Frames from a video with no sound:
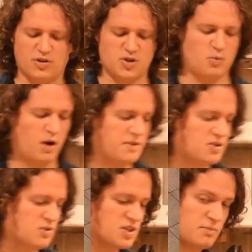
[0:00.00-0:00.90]
So what I'm gonna
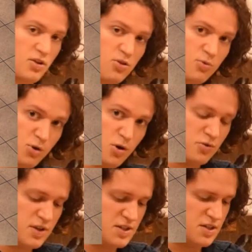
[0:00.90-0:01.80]
do is I'm gonna throw
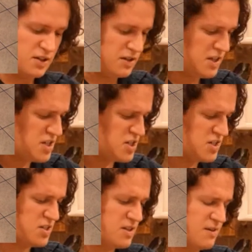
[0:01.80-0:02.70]
this
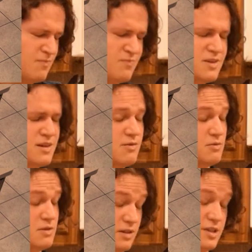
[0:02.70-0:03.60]
delicious,
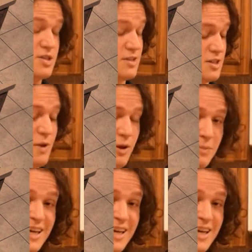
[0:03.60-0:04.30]
deliciously smelling